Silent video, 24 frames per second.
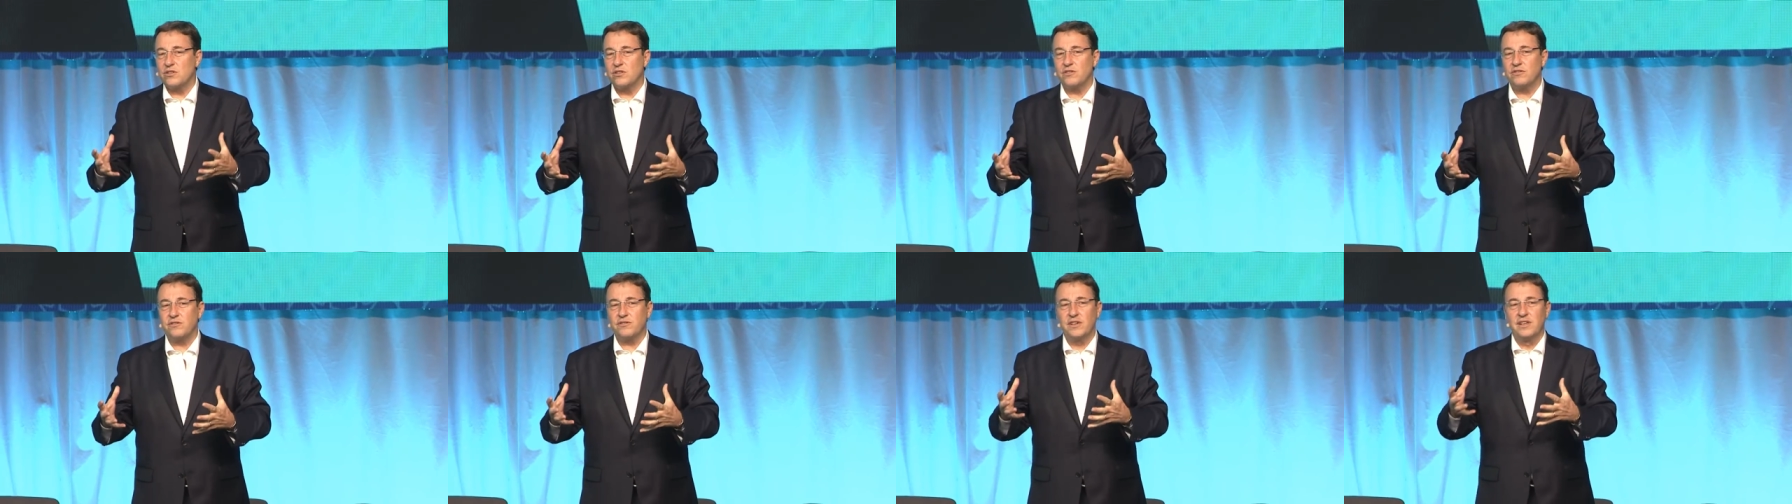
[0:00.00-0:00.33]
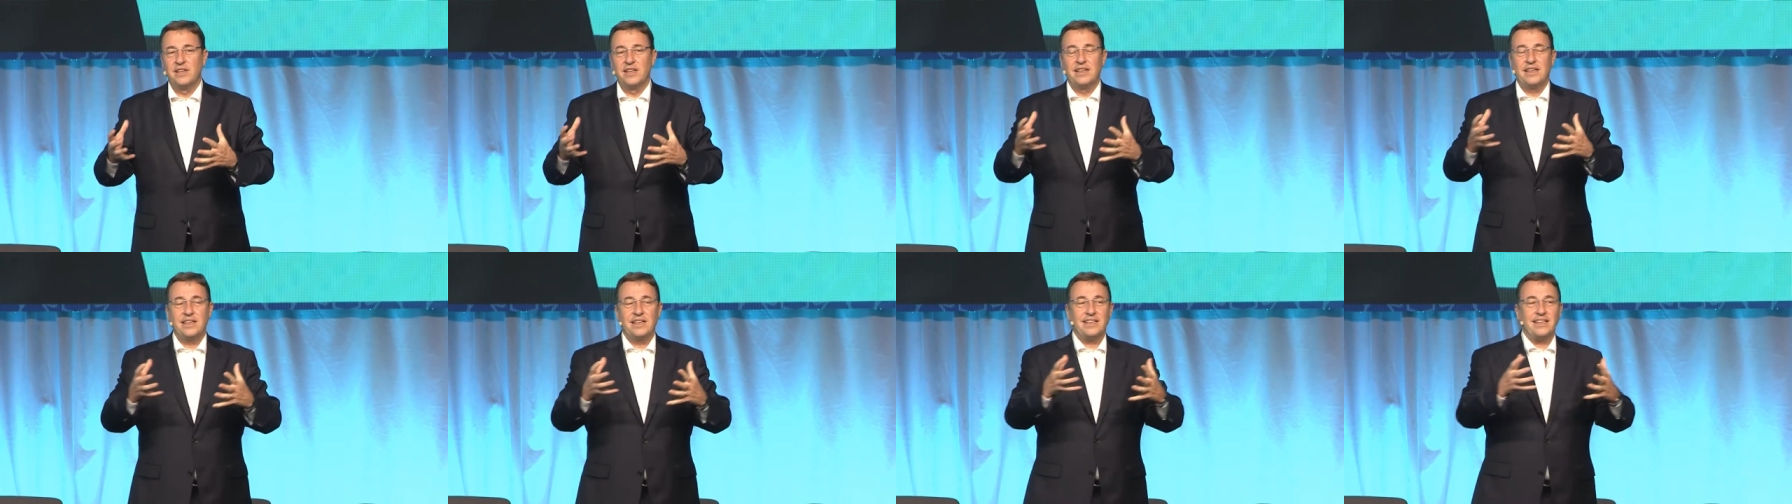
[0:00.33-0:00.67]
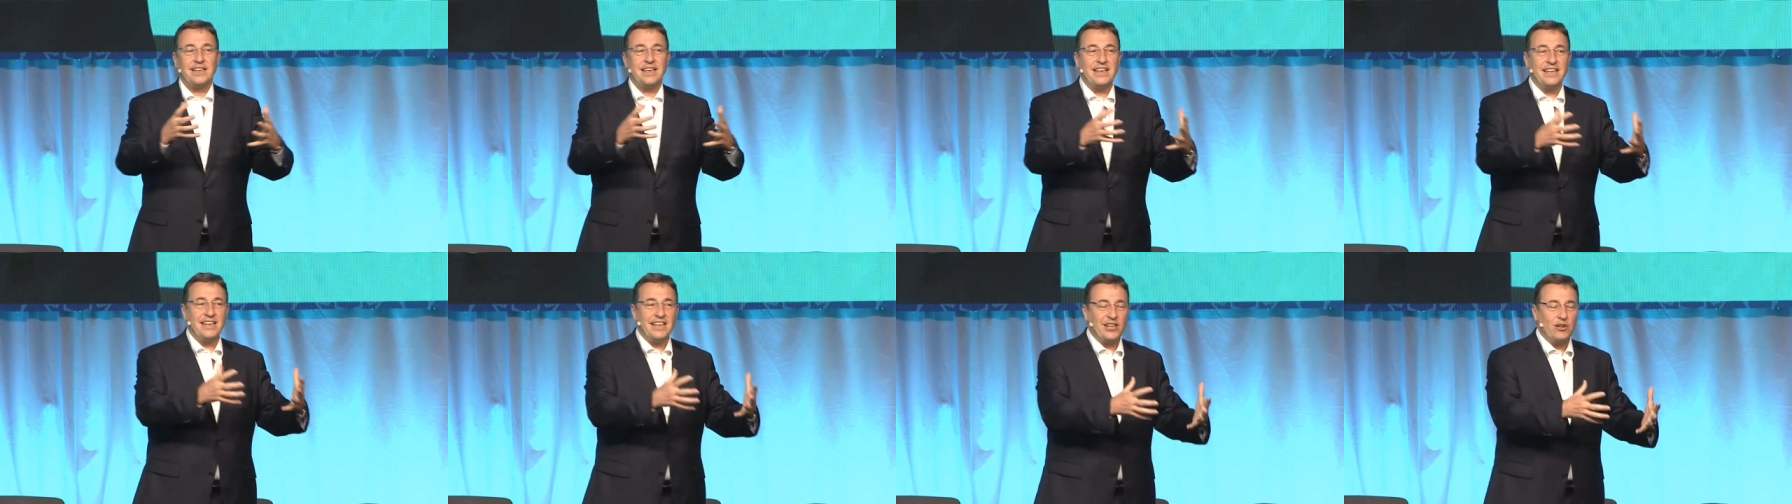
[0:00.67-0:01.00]
of
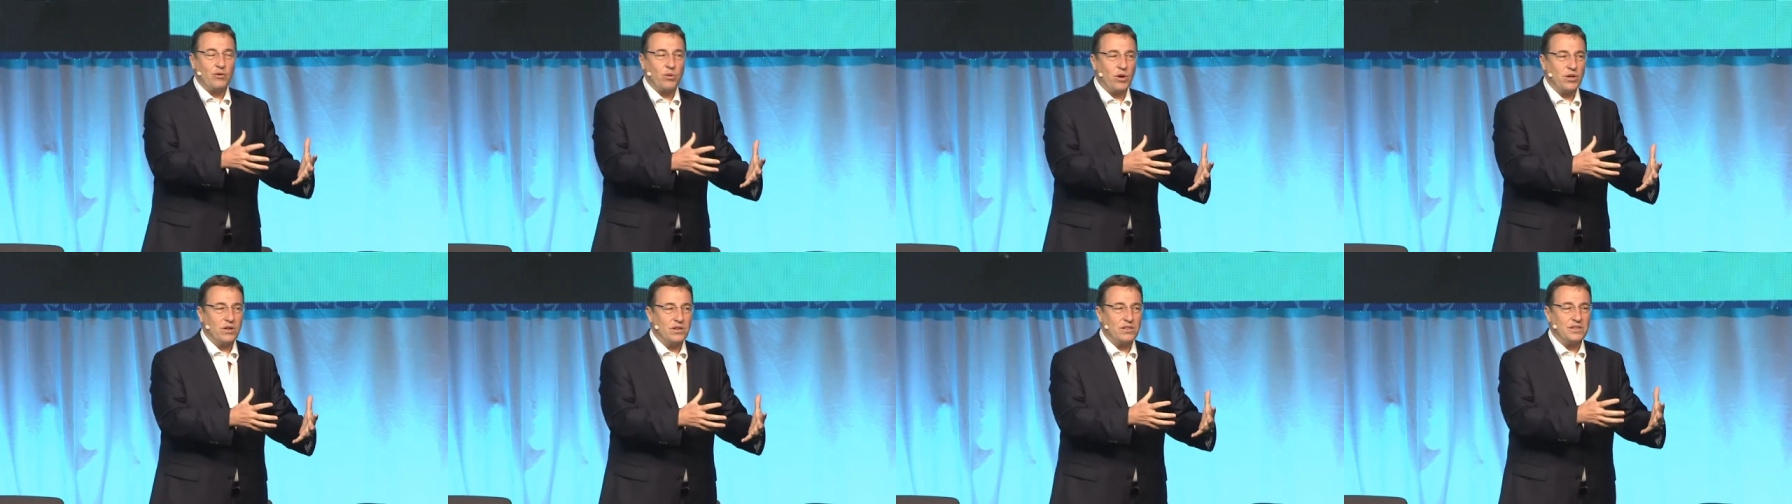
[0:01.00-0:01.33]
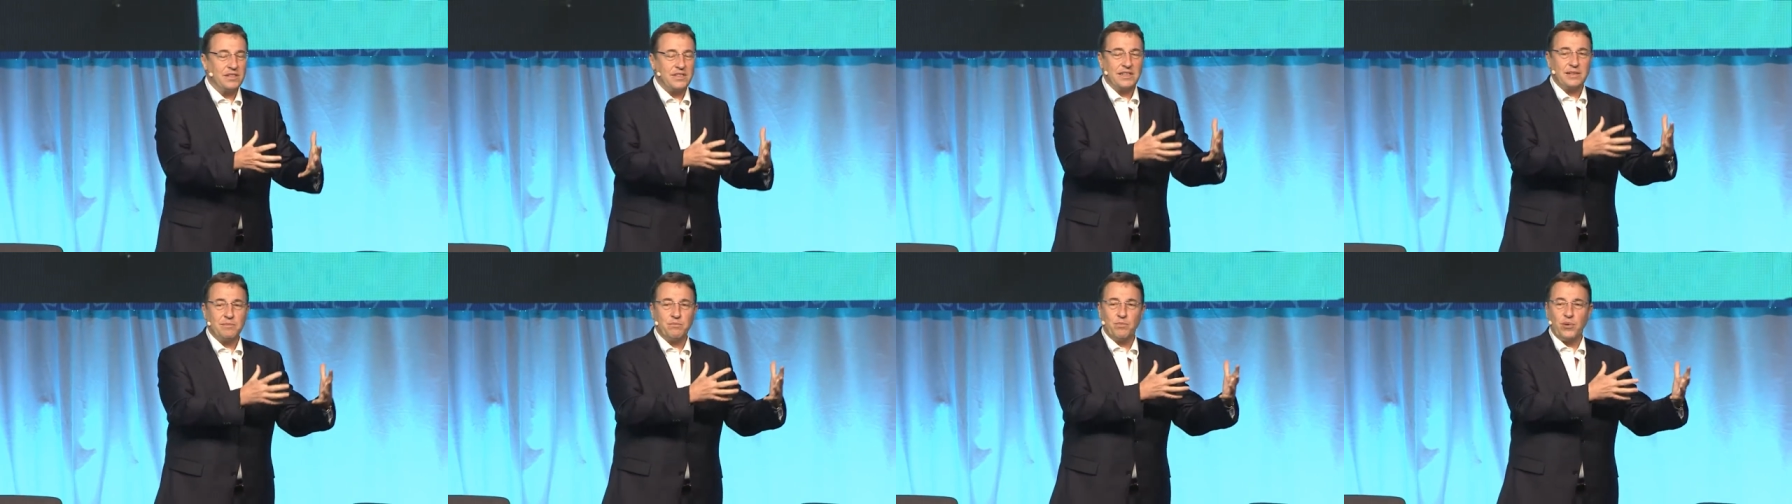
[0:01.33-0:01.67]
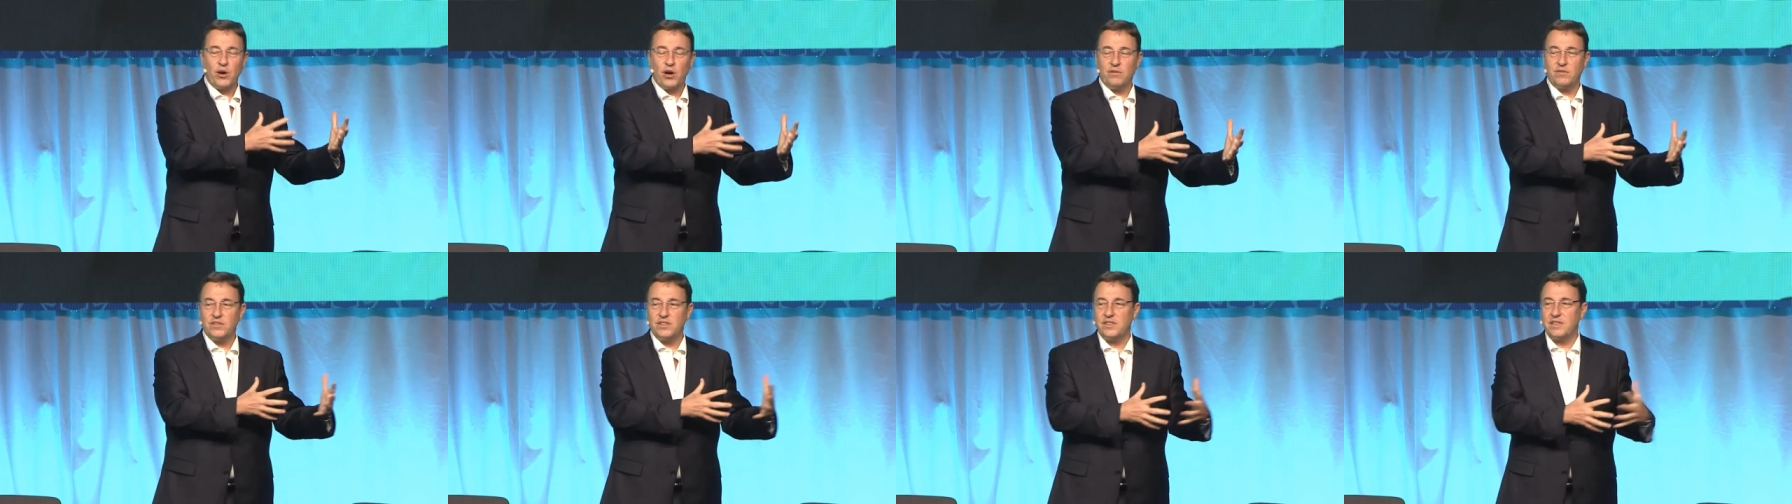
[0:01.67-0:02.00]
inequality and
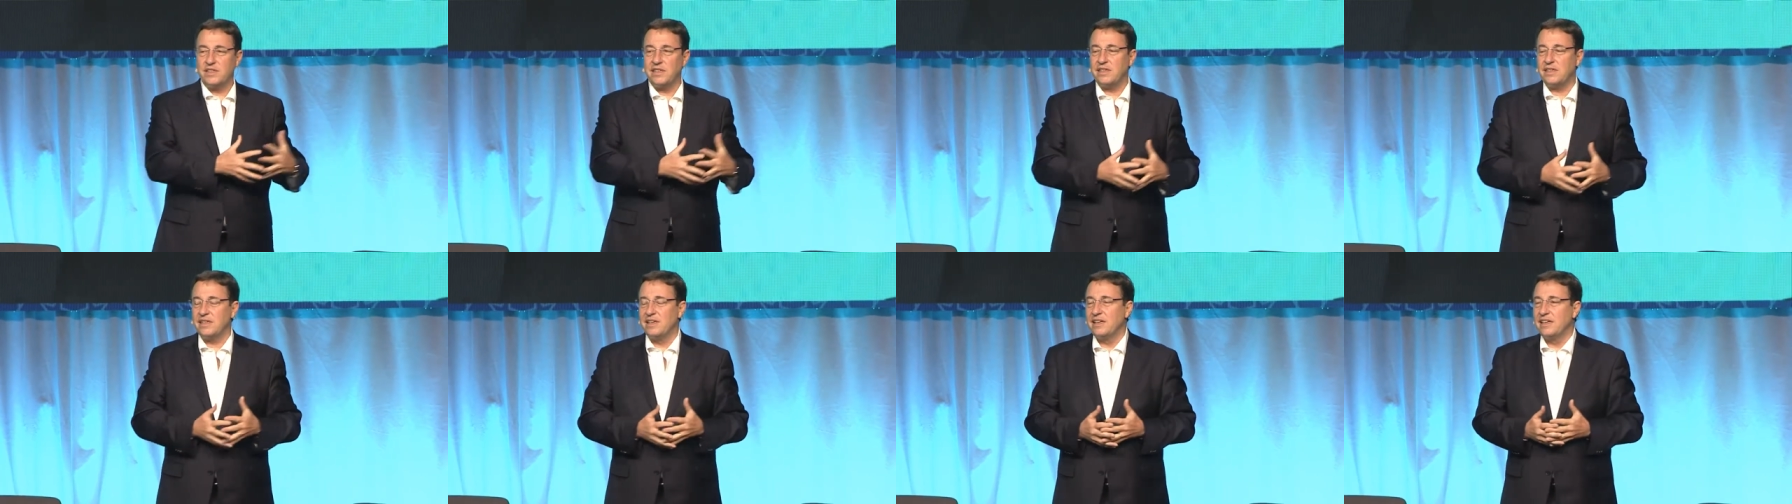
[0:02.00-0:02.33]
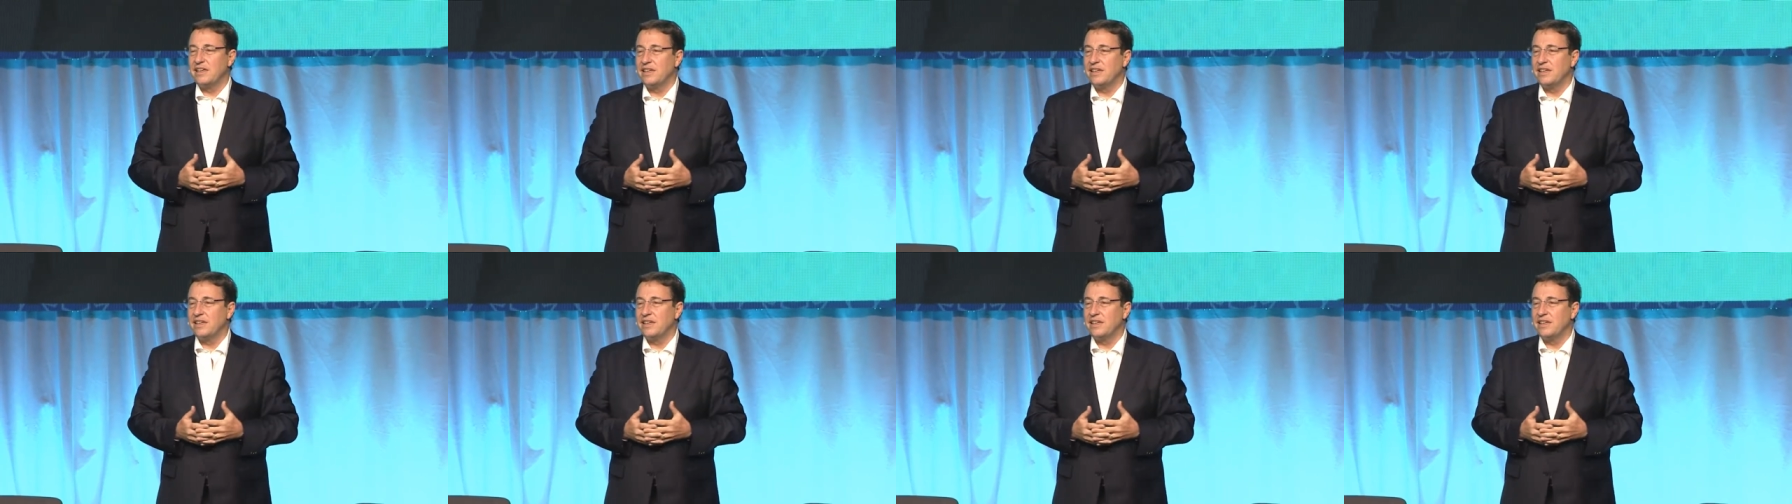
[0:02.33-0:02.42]
poverty